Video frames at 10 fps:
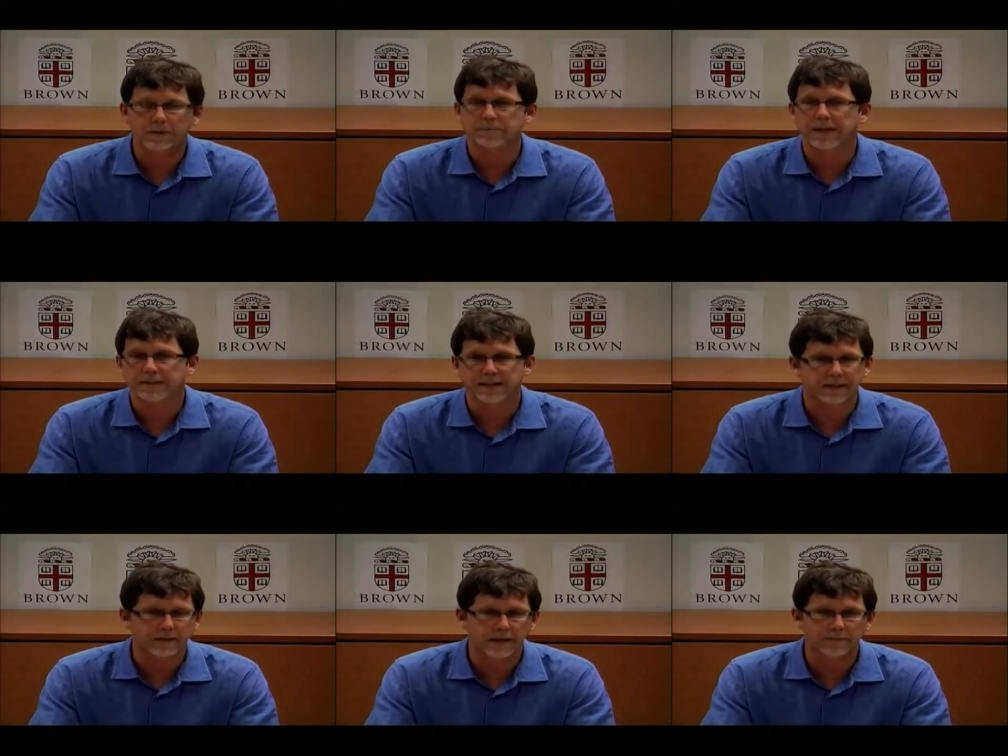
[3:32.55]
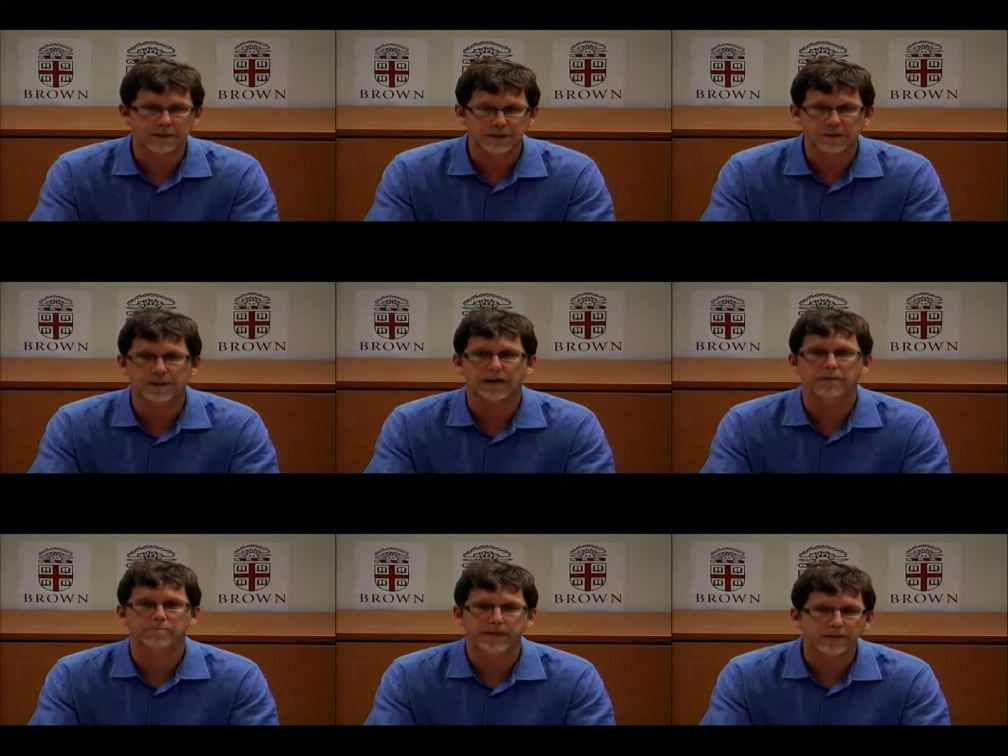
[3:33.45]
which makes any climate change a
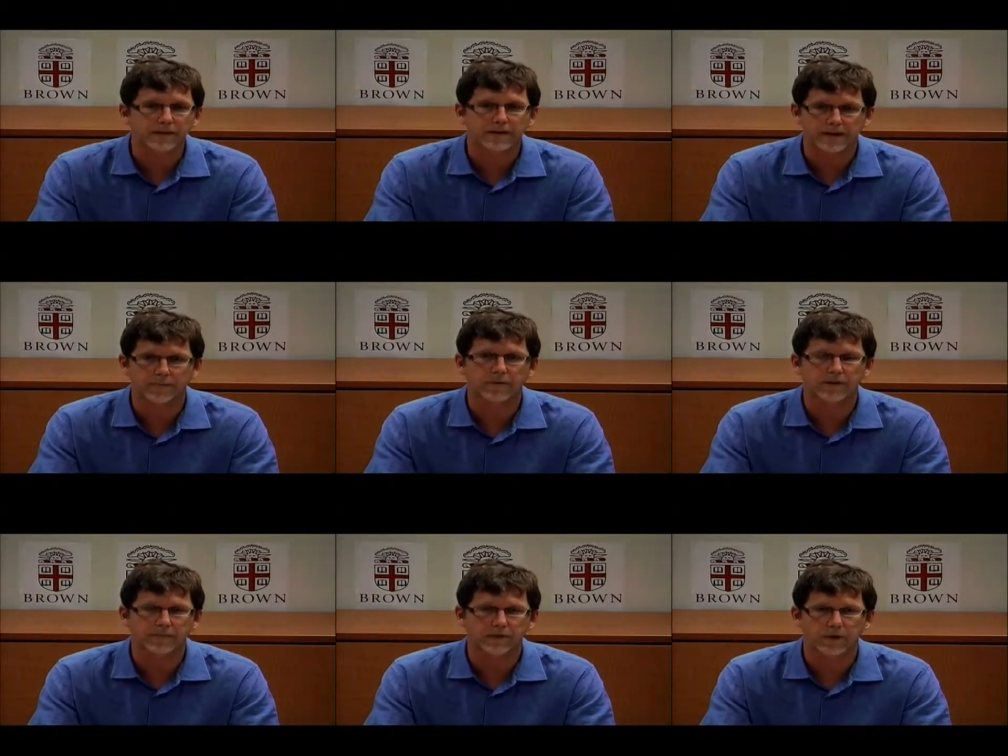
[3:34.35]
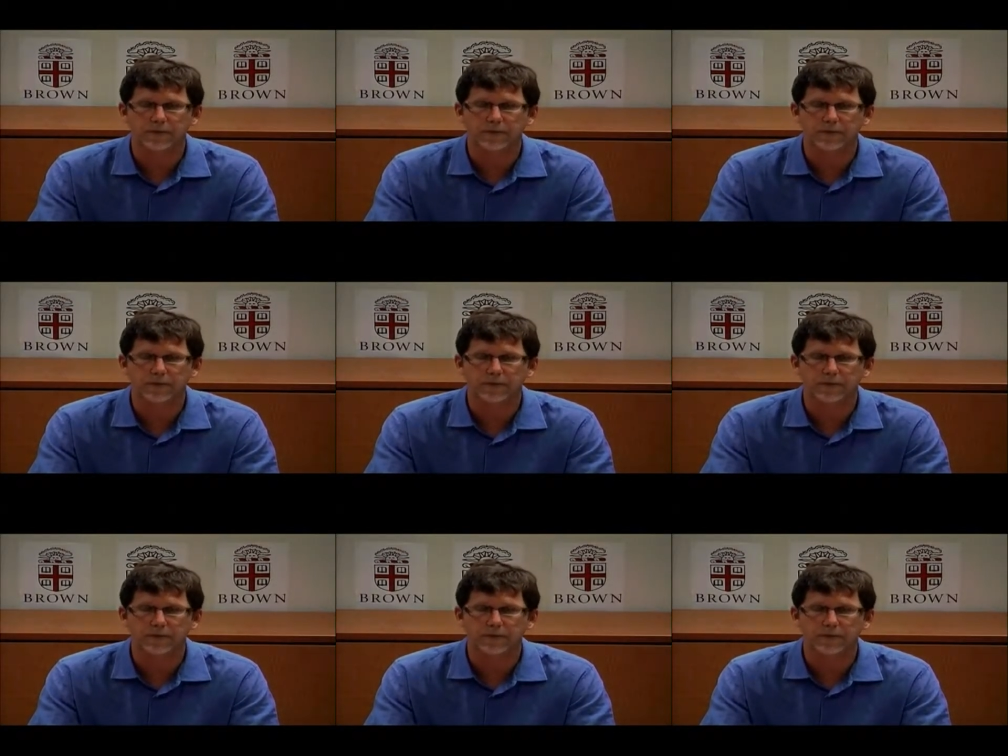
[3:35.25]
lot bigger than it would have been,